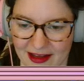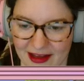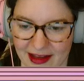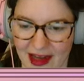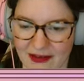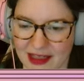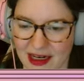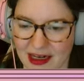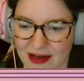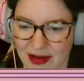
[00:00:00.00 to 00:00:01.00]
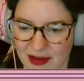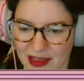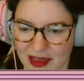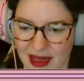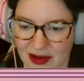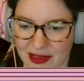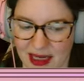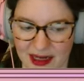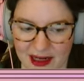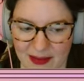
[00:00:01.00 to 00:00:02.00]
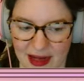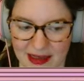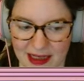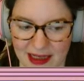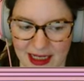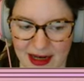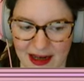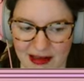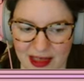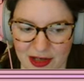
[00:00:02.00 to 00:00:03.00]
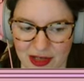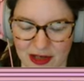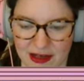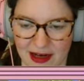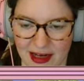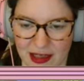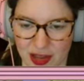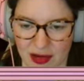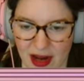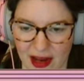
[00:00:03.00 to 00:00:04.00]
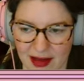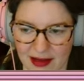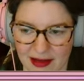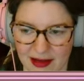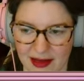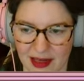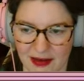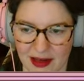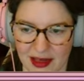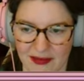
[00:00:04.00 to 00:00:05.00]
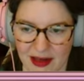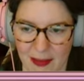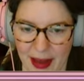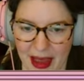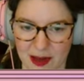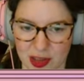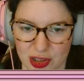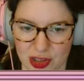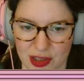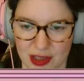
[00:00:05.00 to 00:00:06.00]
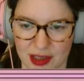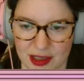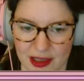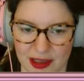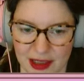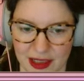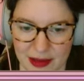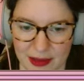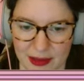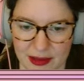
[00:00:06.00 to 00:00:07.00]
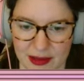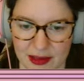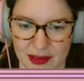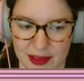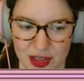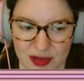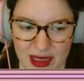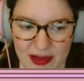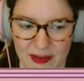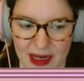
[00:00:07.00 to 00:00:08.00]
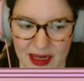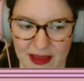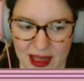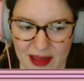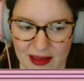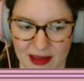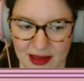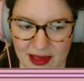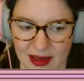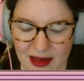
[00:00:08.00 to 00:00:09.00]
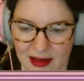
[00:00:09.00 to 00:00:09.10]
I have sent you how to edit commands, Lydia. I think you should like try, give it a bash, you know, try and make that the